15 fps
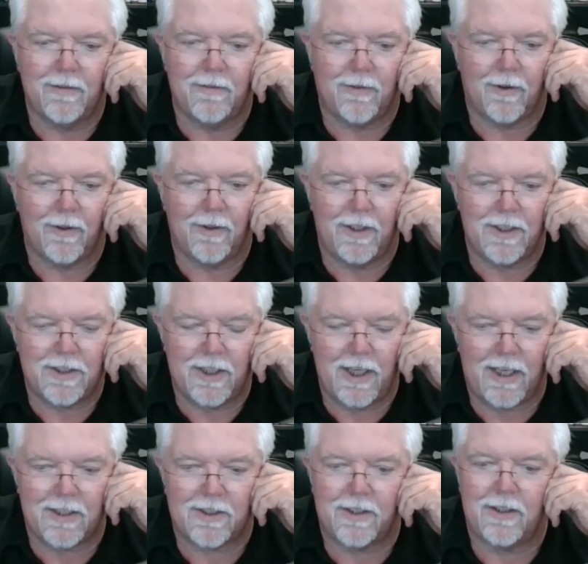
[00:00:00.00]
for the
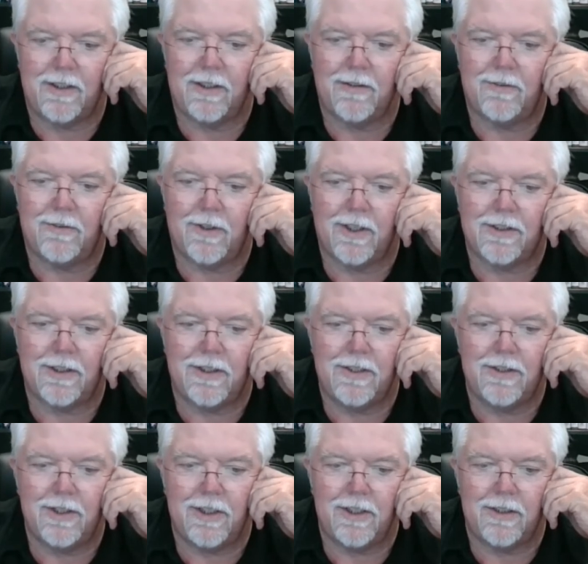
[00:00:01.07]
necessity of
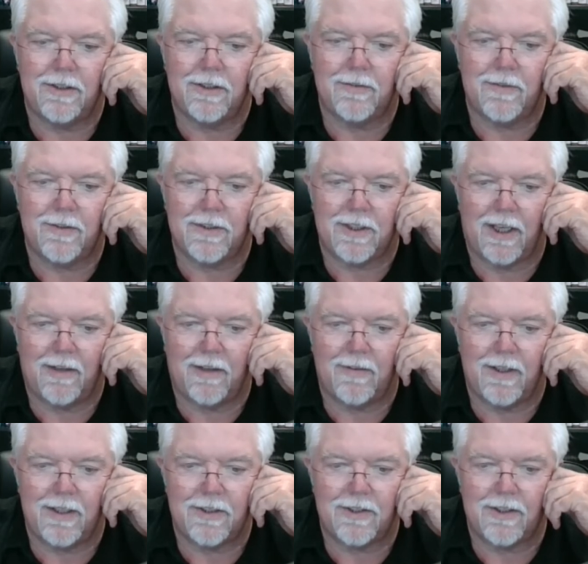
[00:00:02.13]
trusting Jesus for
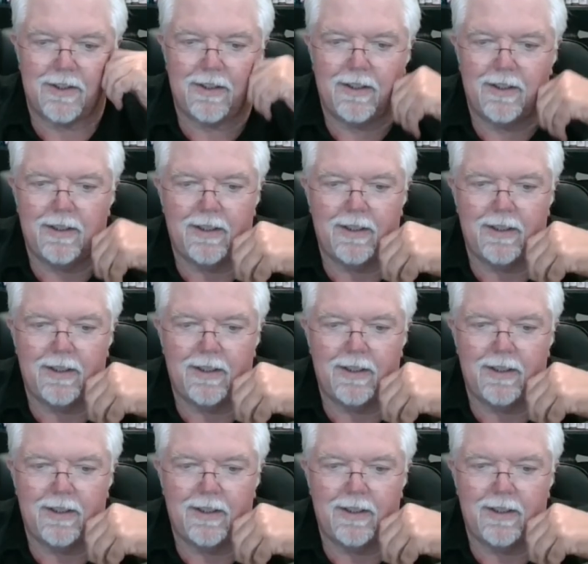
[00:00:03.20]
salvation.